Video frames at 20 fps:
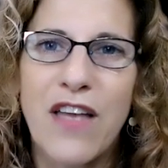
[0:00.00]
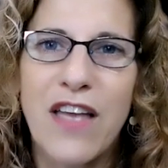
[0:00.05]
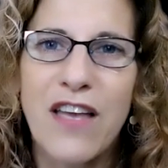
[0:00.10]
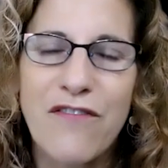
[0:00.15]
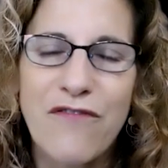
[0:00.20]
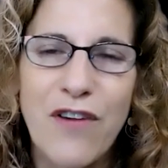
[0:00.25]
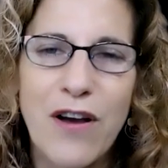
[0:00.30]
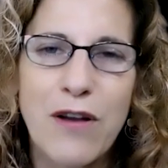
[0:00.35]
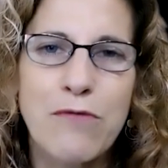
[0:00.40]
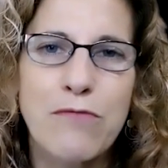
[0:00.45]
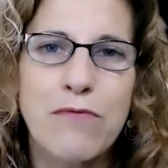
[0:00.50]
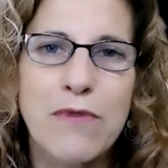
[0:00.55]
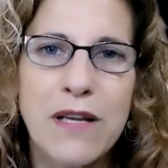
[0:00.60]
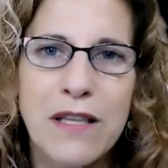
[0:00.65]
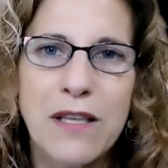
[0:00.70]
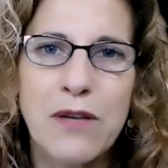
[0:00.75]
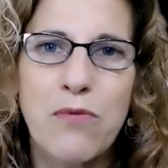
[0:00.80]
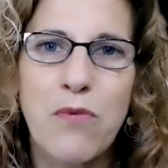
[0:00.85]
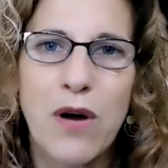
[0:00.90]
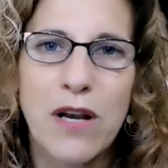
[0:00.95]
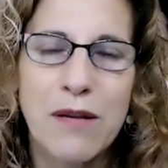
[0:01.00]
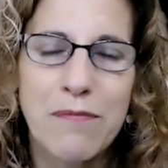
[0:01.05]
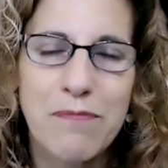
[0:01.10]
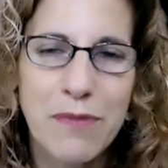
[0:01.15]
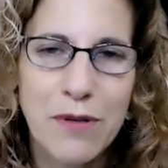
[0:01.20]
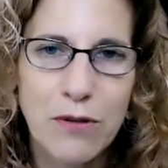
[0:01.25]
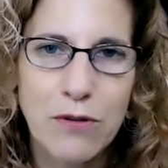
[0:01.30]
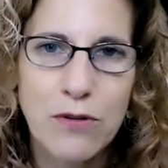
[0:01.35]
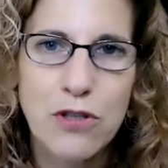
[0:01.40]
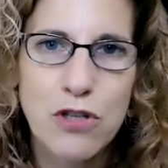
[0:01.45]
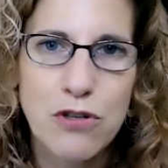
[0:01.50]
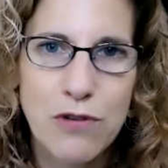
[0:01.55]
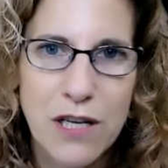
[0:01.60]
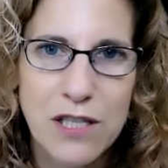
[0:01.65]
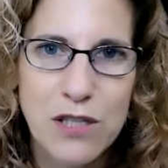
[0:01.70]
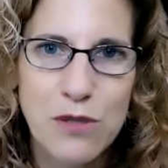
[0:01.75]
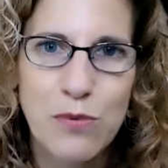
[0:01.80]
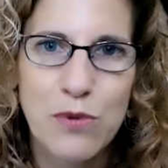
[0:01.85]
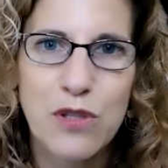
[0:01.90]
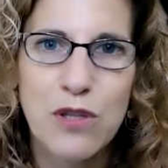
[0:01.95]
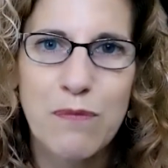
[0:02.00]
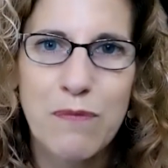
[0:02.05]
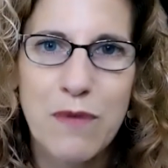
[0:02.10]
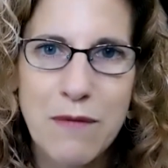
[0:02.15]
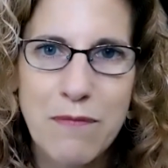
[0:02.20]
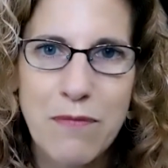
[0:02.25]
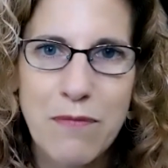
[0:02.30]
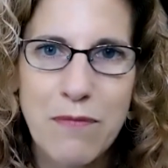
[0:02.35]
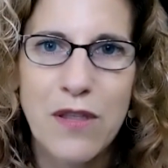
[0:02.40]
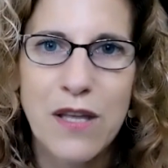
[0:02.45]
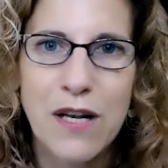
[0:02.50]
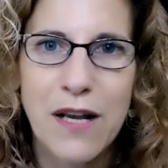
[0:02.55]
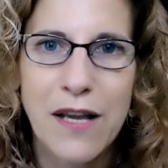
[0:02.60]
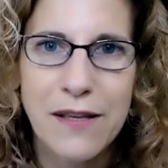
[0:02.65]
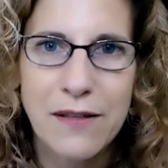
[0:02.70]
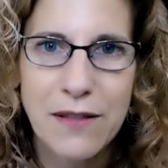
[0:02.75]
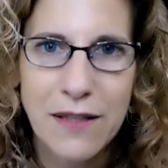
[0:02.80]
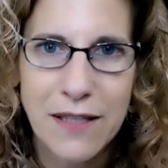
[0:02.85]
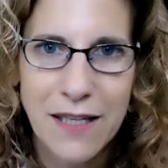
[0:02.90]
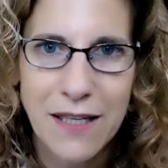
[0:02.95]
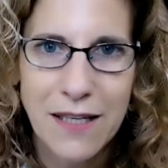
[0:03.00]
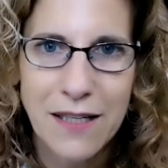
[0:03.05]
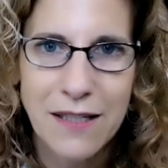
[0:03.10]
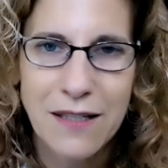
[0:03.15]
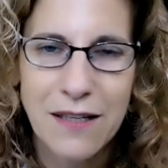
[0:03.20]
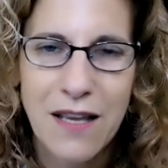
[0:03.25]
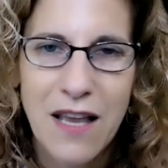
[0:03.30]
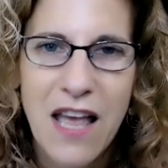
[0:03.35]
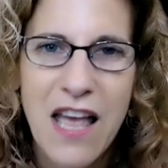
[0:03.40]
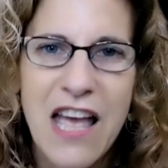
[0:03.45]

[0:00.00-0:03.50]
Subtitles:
if I really want to build trust with the people that I lead,